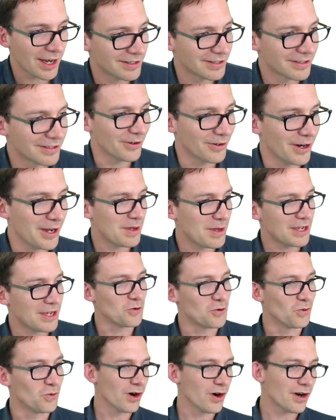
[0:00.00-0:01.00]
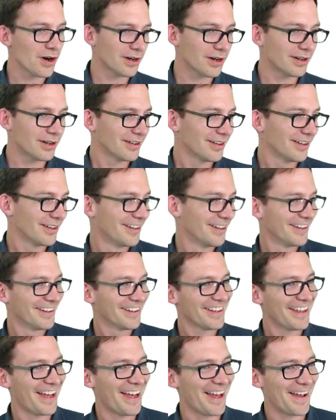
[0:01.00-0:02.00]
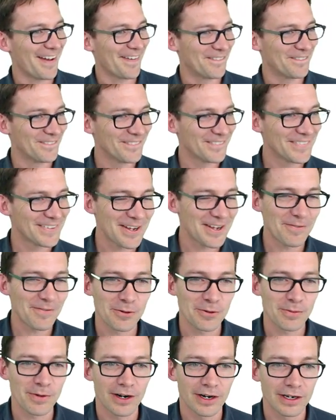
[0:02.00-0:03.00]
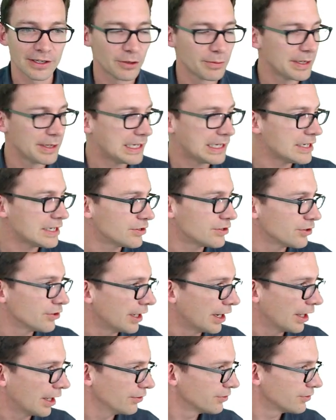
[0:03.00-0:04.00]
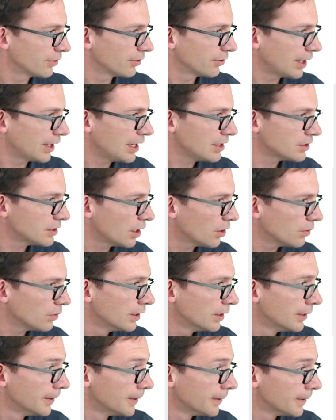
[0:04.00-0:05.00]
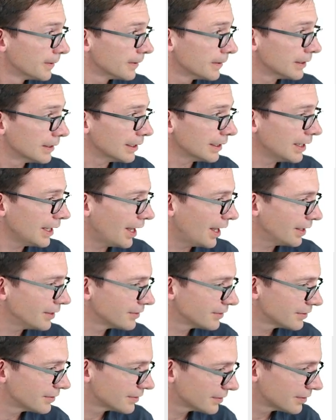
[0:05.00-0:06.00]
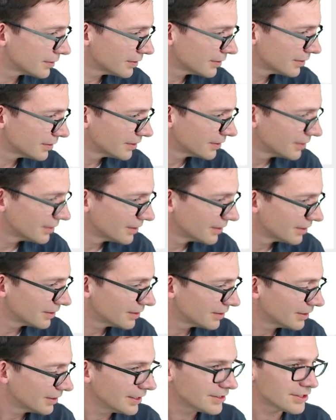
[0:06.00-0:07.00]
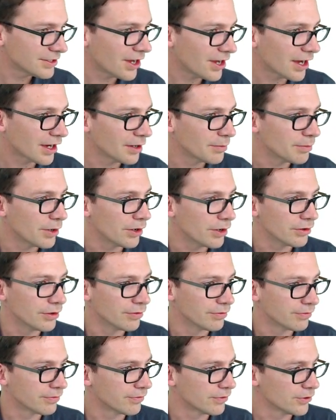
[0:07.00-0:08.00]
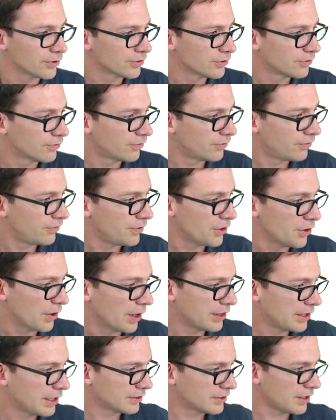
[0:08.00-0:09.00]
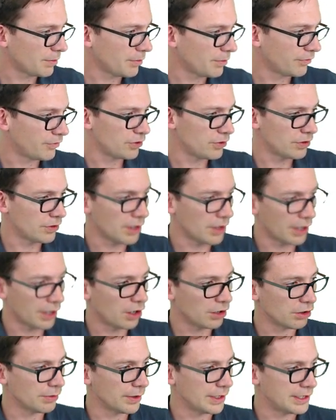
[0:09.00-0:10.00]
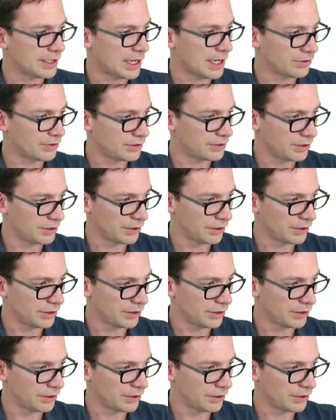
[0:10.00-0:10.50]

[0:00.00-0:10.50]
right? Make you work. Some of them are a little bit easier than others, okay? So let's talk about the first few. I think some of you got all the way down to